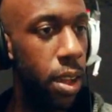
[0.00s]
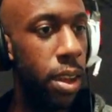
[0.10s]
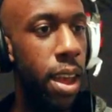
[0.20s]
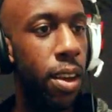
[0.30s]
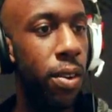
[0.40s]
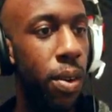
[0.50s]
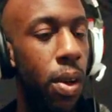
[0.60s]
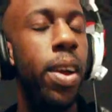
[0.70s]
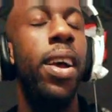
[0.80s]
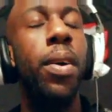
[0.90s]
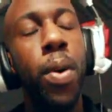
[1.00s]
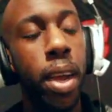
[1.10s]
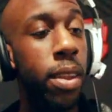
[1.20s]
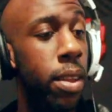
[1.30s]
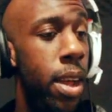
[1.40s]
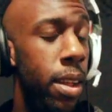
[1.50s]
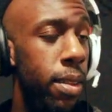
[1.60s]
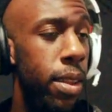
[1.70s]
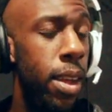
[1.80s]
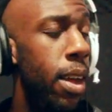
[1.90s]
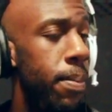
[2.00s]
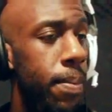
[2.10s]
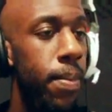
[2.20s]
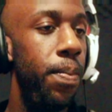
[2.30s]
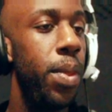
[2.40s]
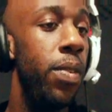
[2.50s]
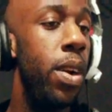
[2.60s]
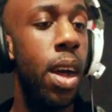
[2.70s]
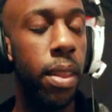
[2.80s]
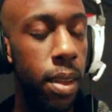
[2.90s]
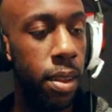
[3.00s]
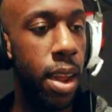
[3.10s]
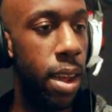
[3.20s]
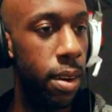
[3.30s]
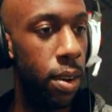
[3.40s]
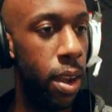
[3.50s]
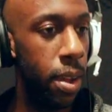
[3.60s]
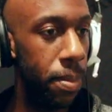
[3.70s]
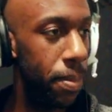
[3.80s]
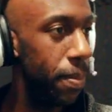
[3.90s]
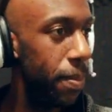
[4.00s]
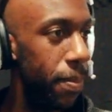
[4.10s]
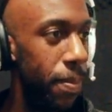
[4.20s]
Okay, cool. Oh, yeah, wait, he's an ad. Yeah. Forgot. He's an ad. Okay.